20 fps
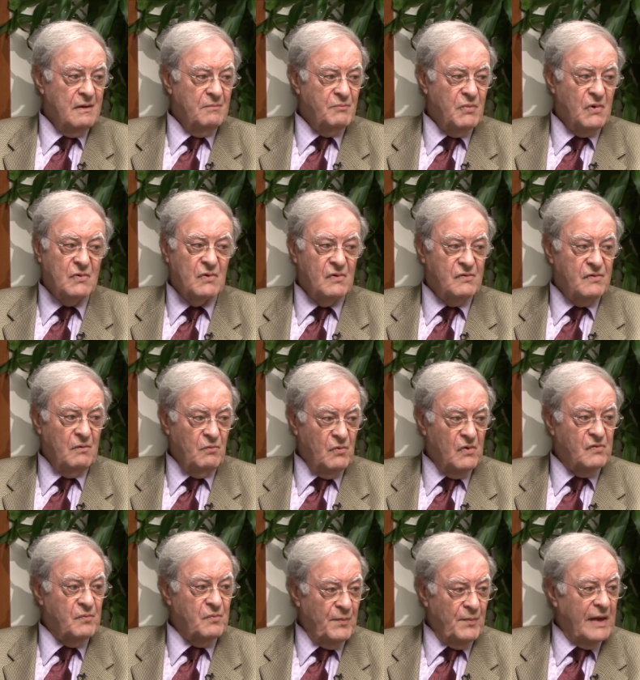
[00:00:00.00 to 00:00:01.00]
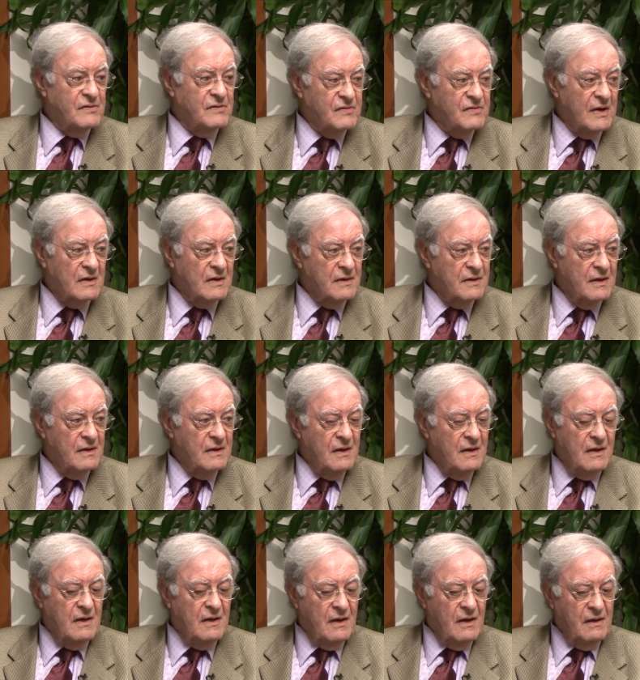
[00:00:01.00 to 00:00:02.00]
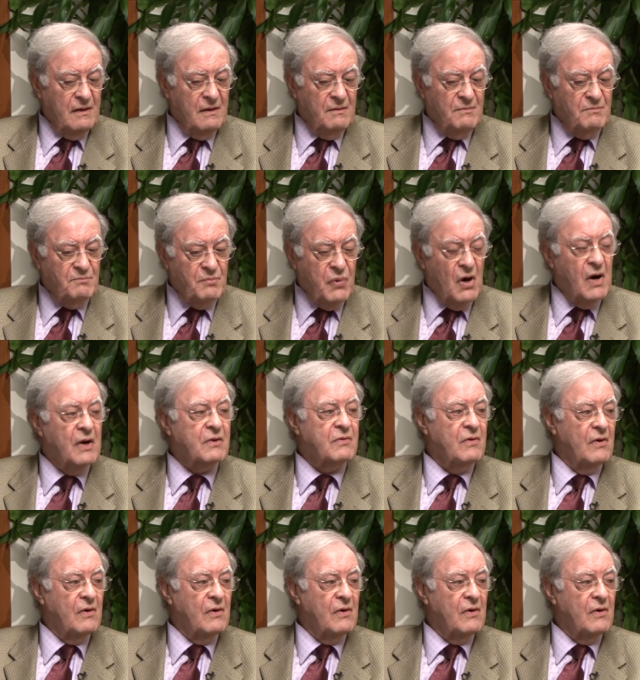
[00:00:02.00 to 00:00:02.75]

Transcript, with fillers: because it was basically part